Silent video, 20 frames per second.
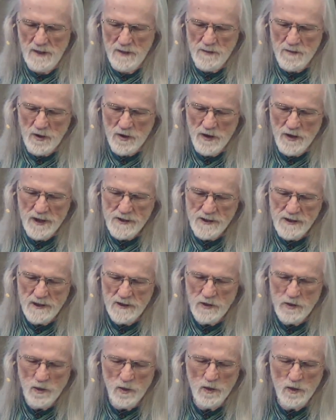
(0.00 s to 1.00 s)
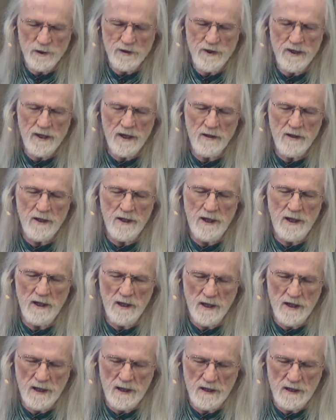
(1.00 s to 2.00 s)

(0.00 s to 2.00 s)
progressing towards their healing.